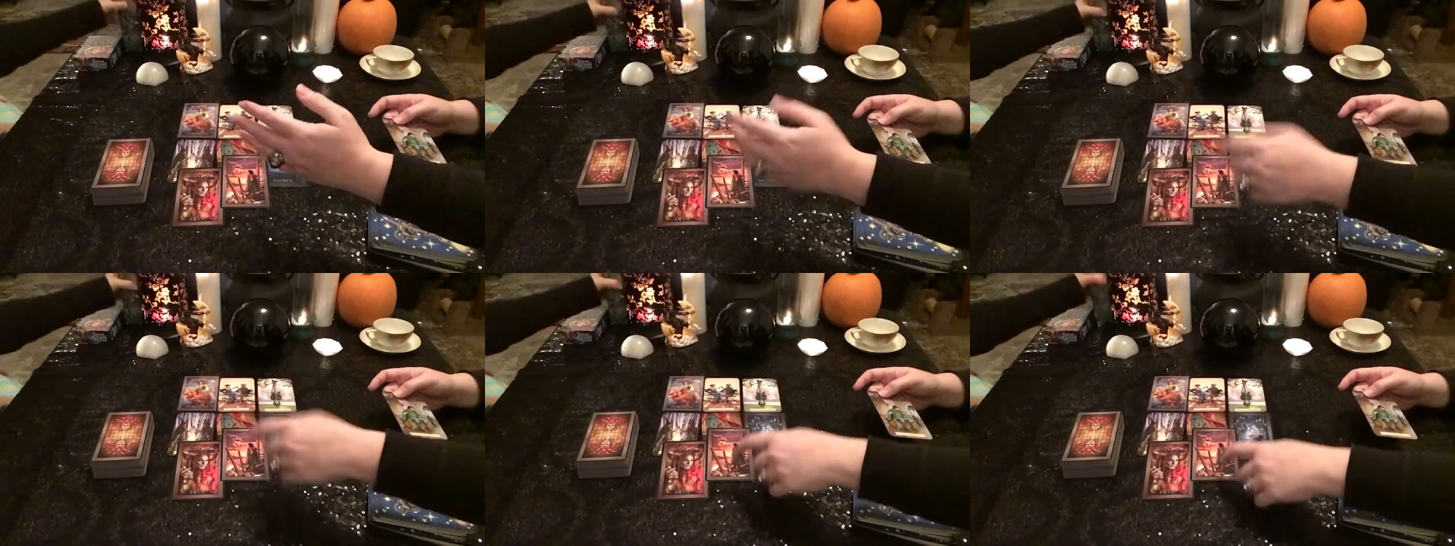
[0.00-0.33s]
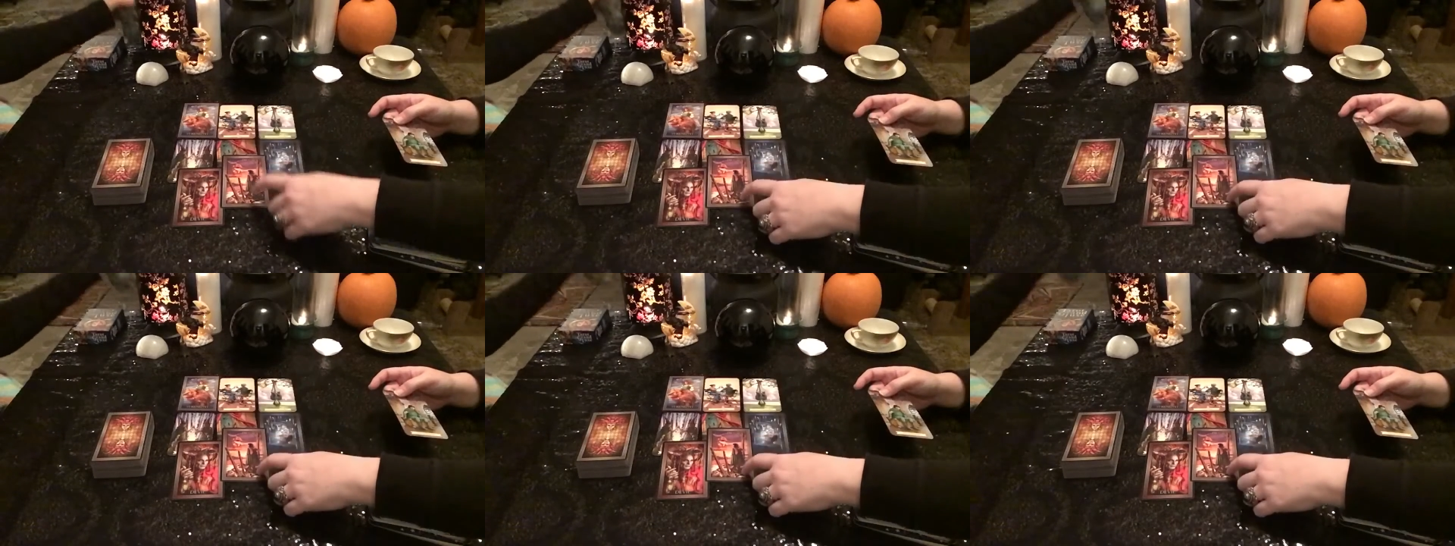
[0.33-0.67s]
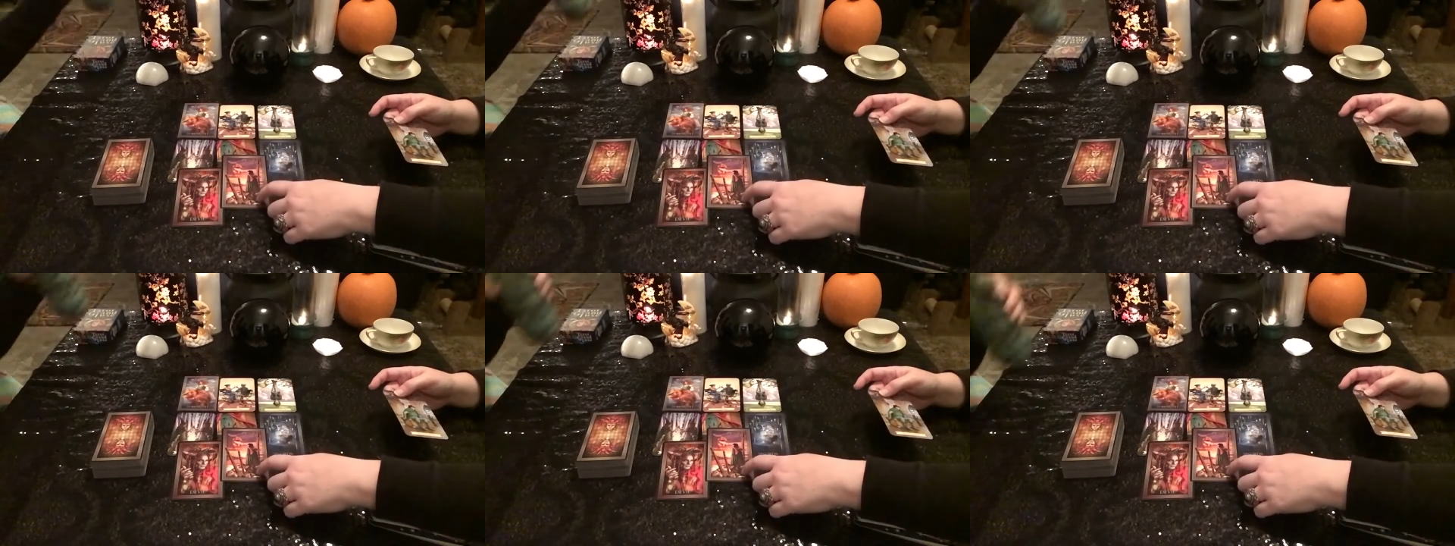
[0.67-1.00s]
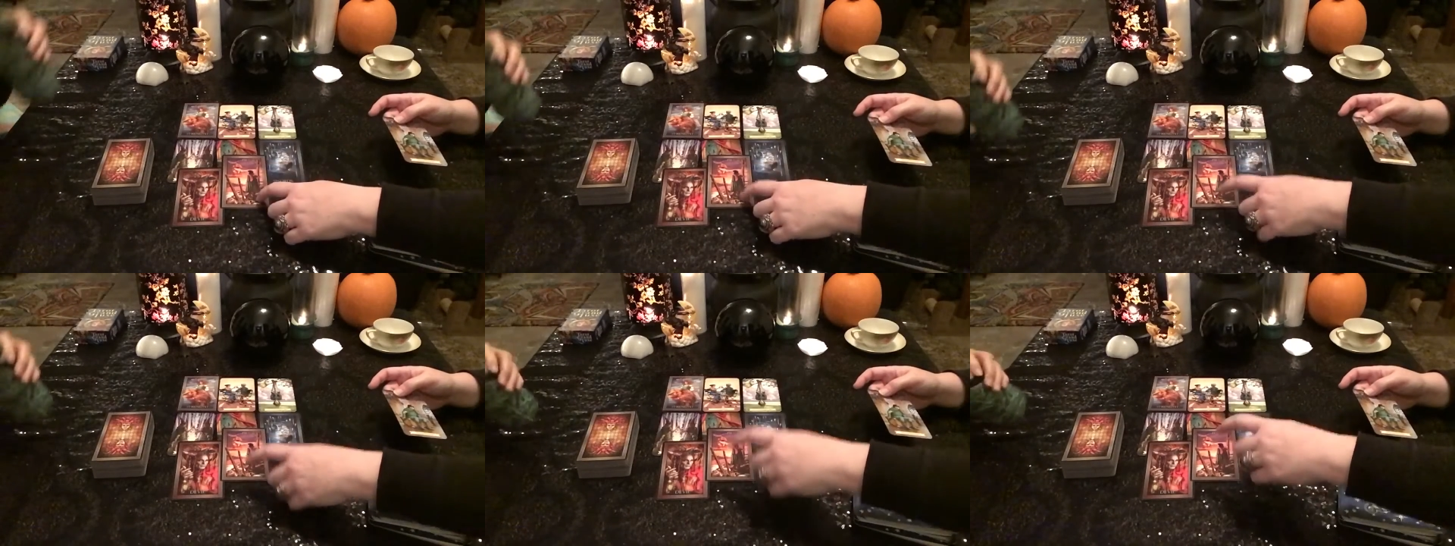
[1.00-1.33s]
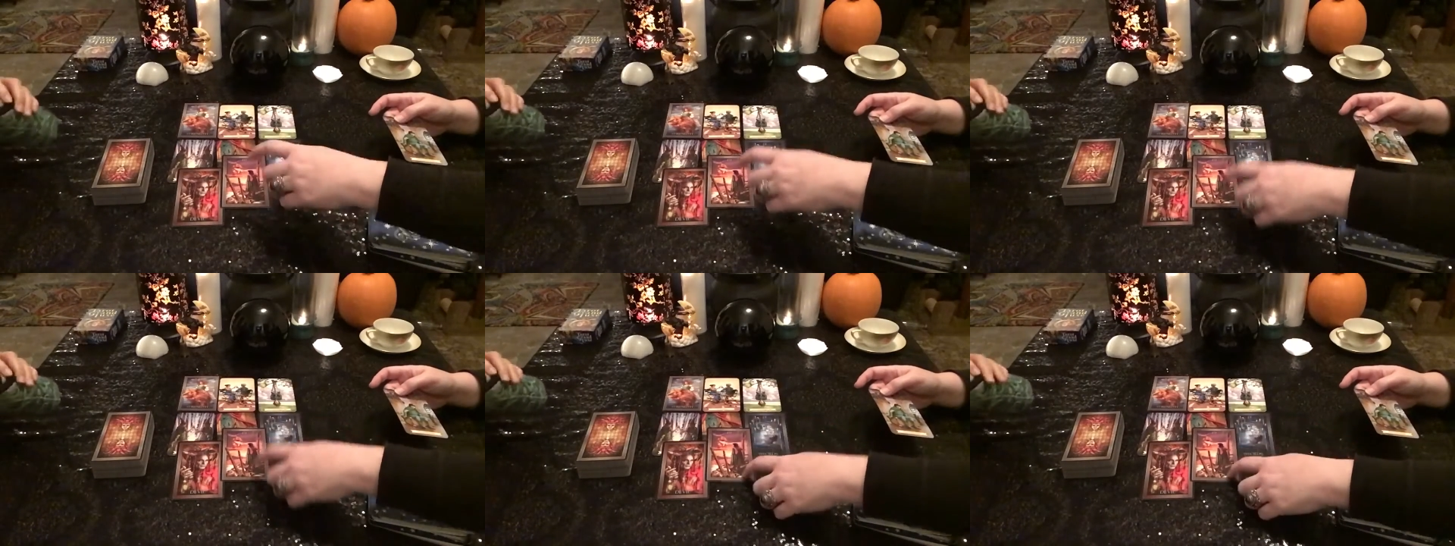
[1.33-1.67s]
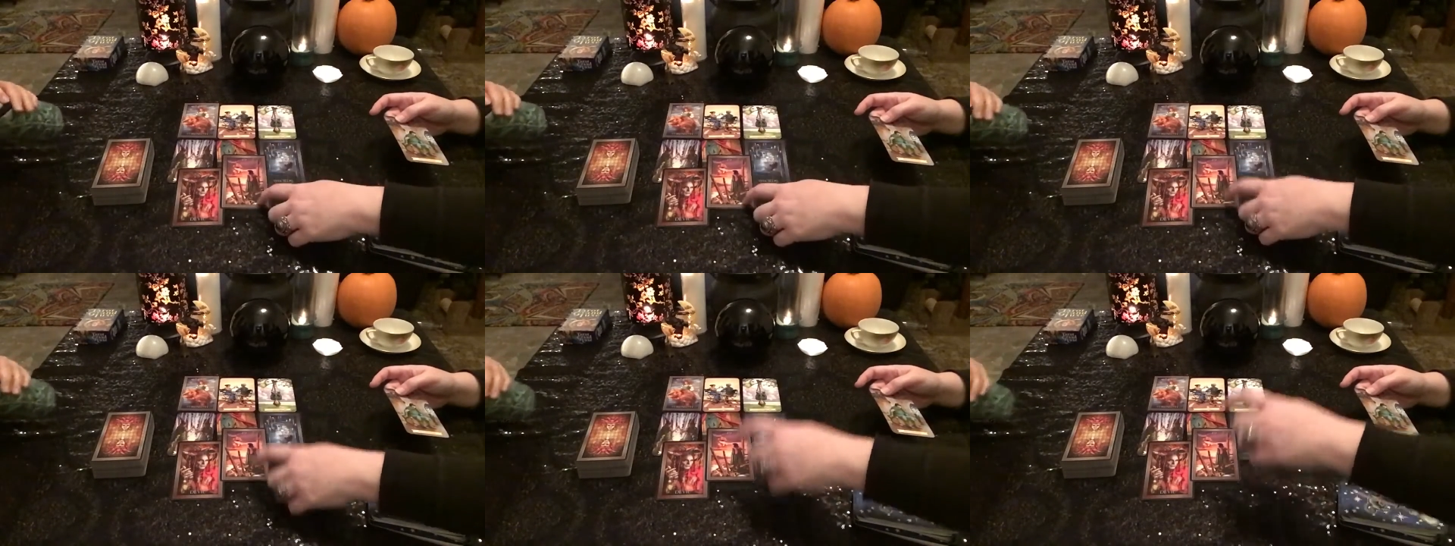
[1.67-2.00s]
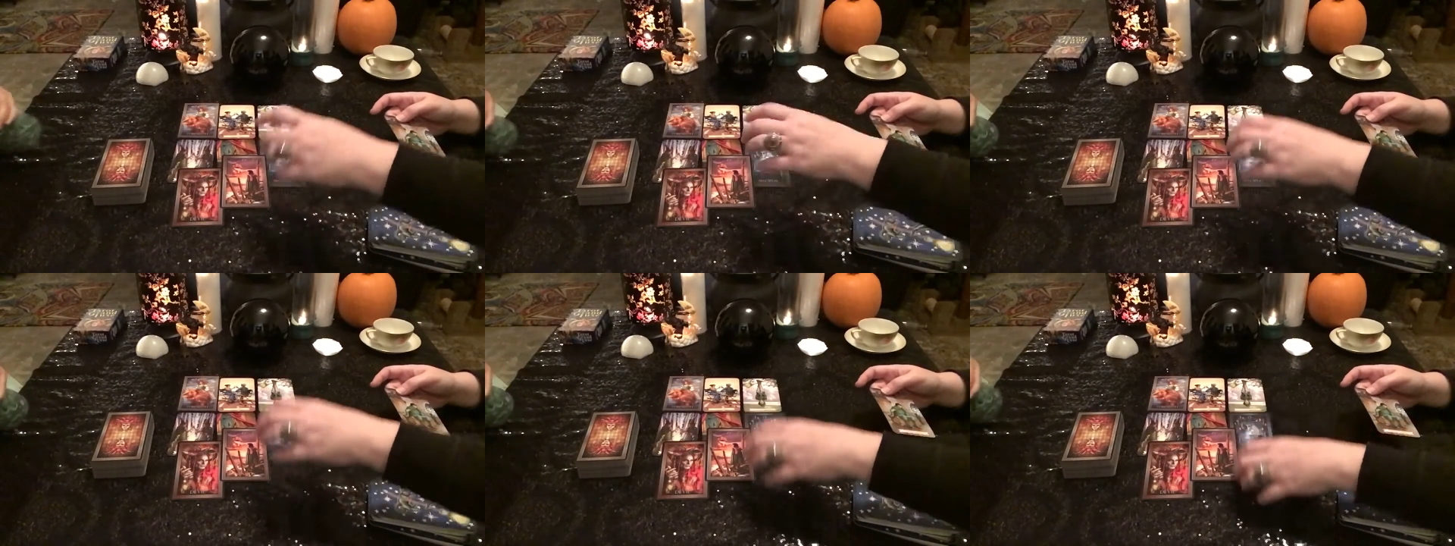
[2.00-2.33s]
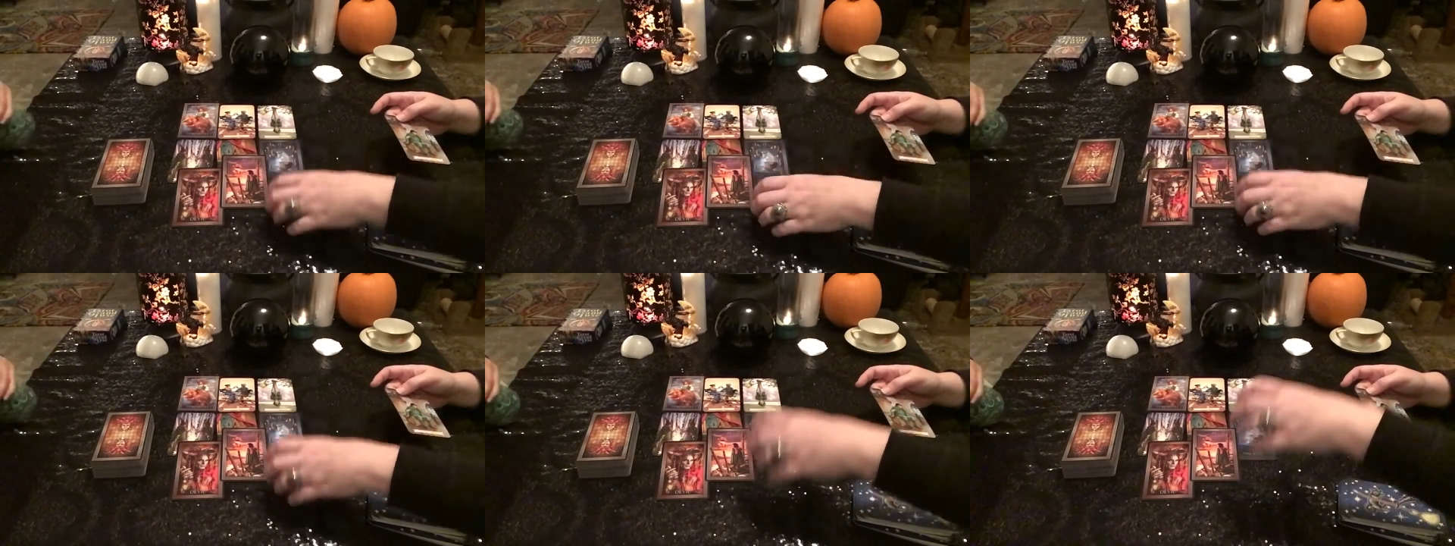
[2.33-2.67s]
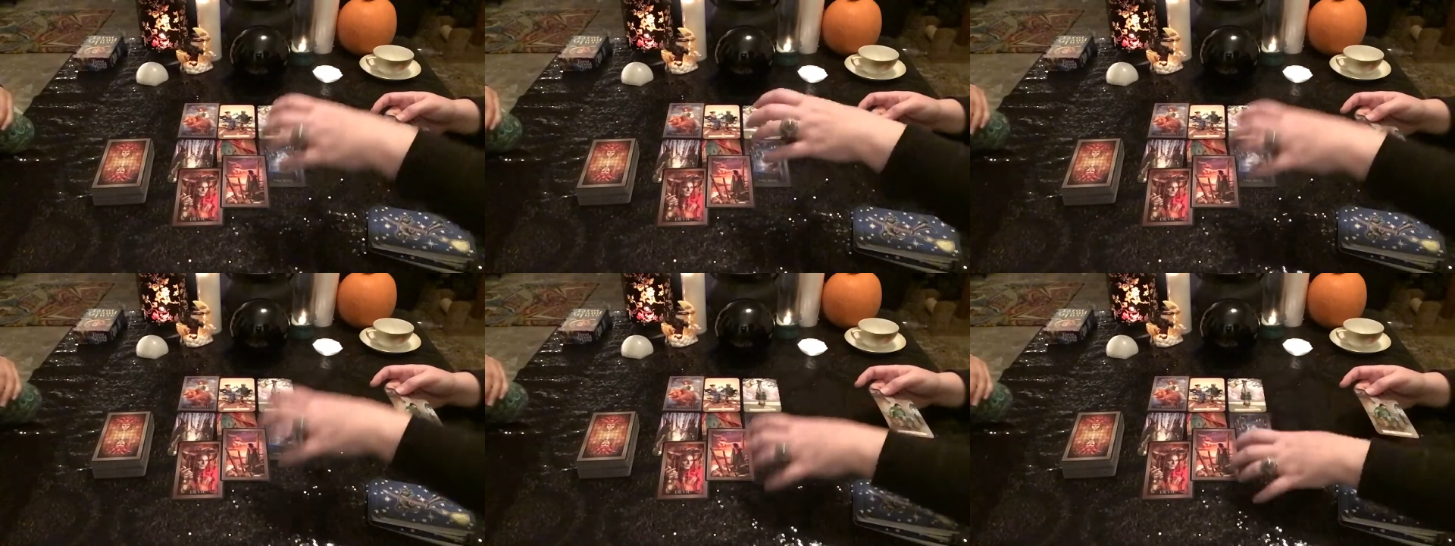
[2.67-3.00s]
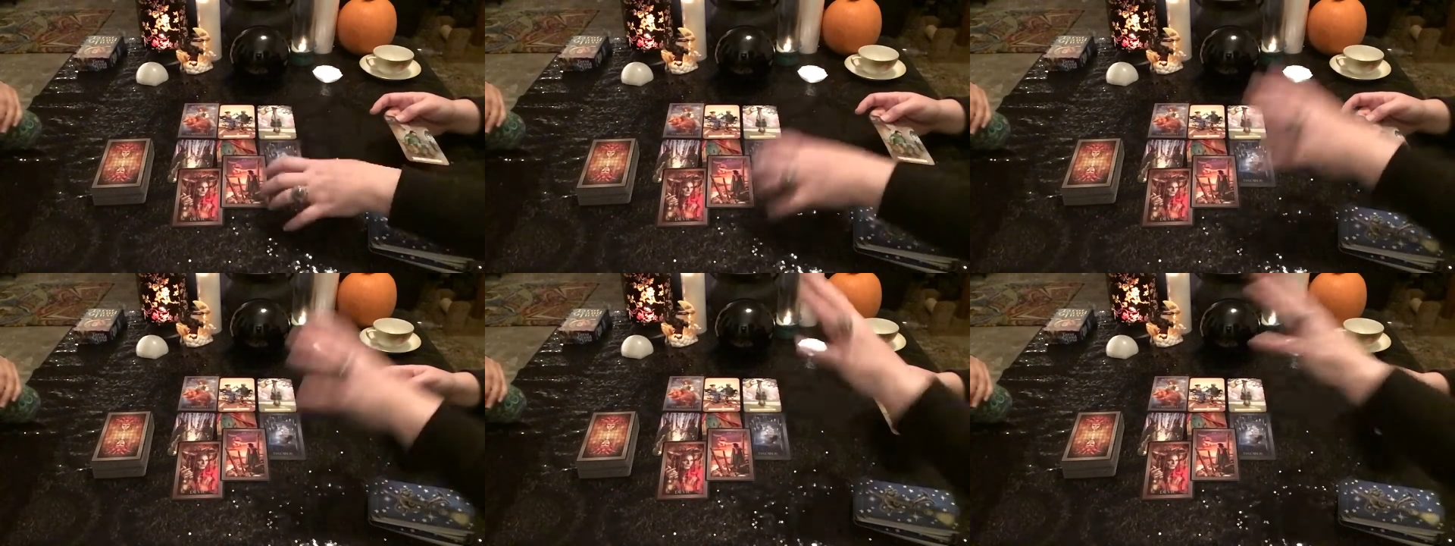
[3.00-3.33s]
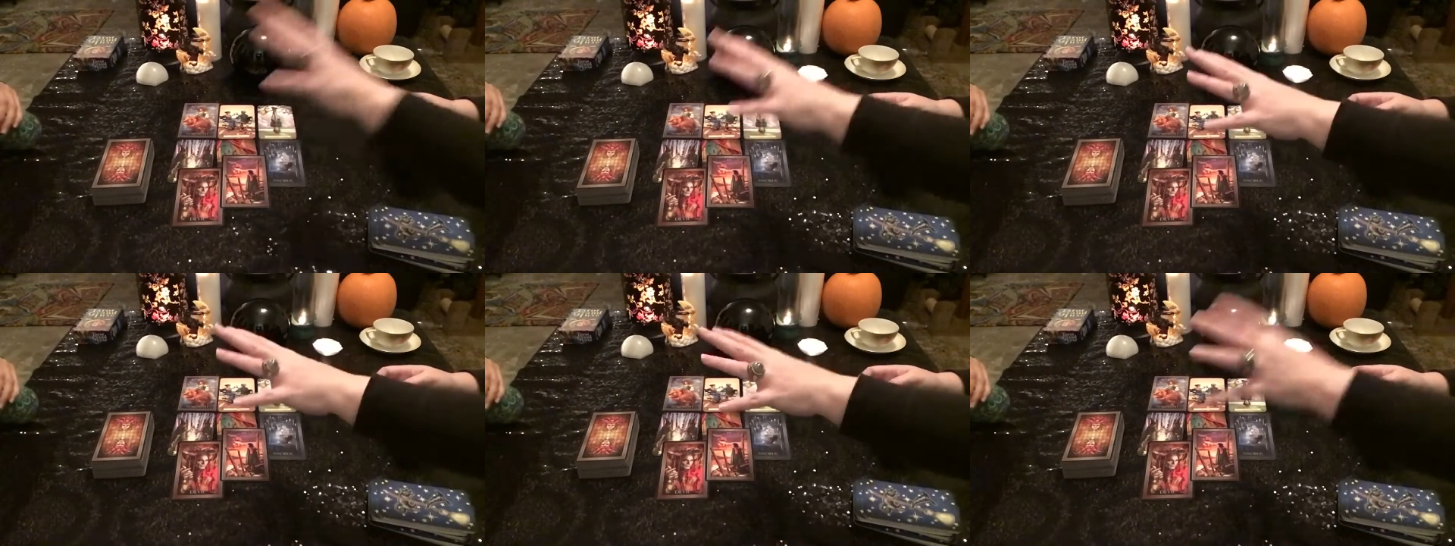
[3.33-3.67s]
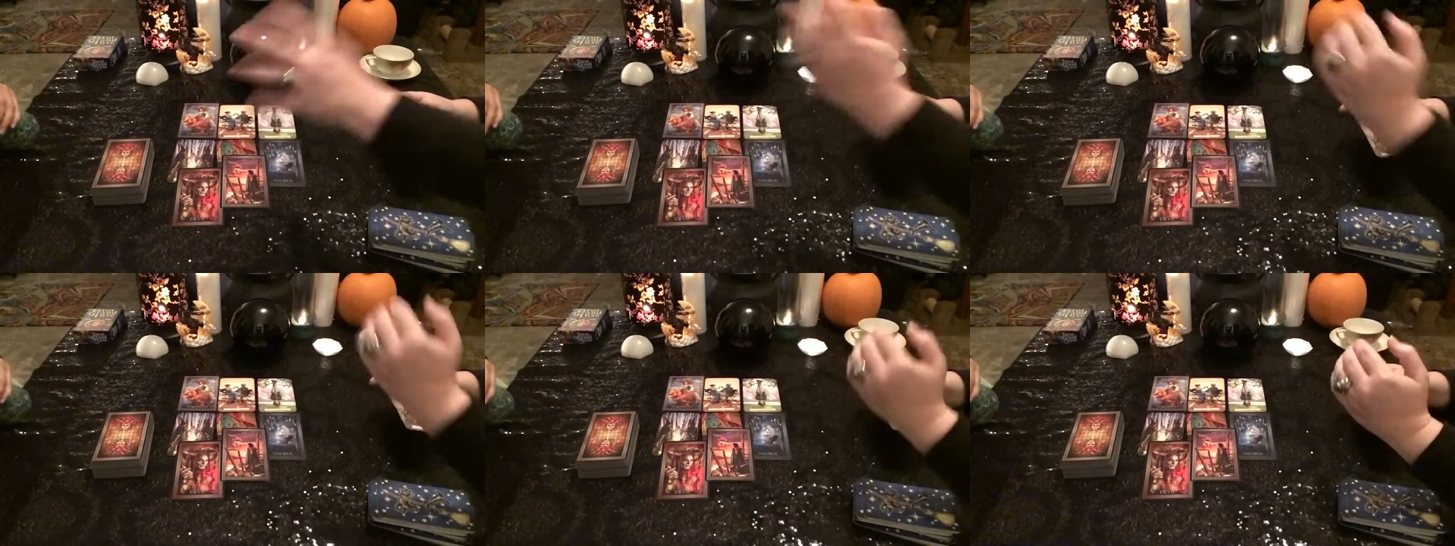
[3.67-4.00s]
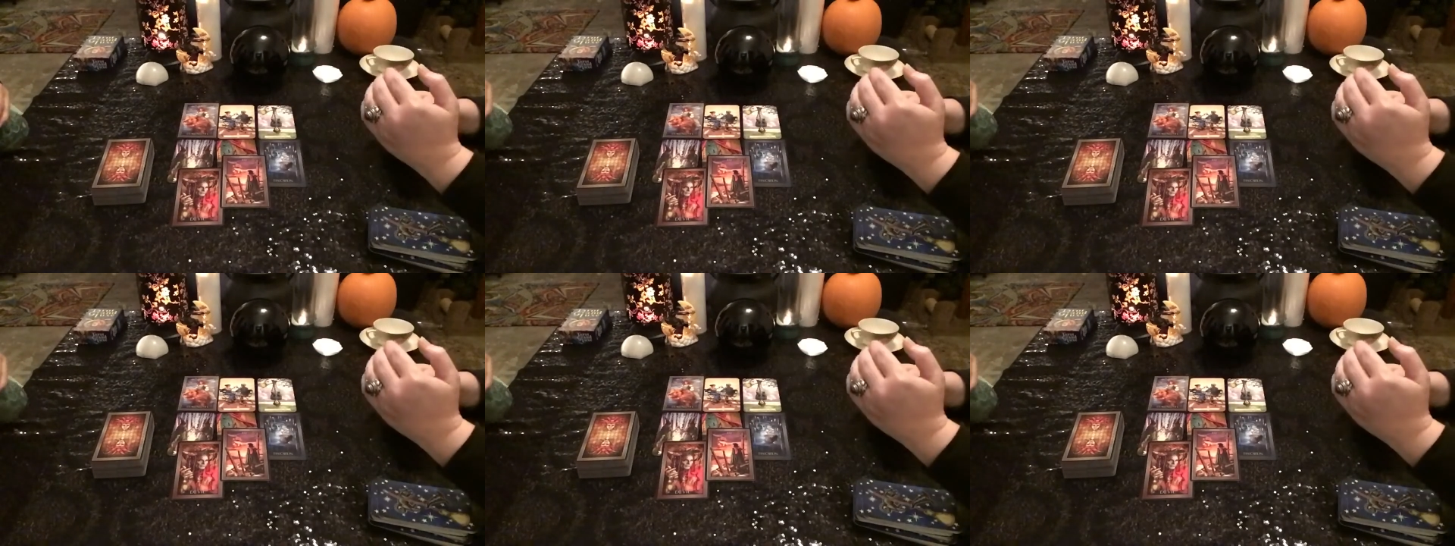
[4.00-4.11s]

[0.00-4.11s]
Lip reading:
[unreadable: no face in view]